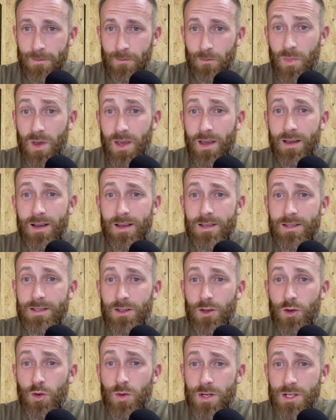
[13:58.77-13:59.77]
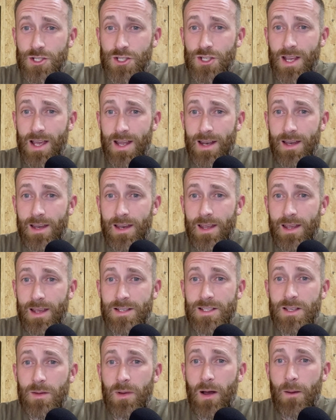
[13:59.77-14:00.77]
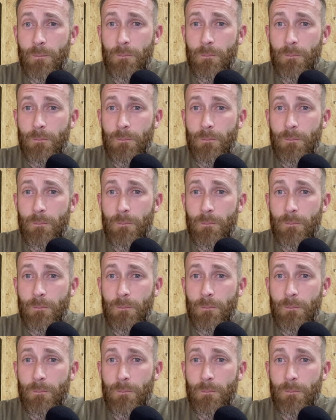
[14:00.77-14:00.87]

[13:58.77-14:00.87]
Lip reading: because Christianity is about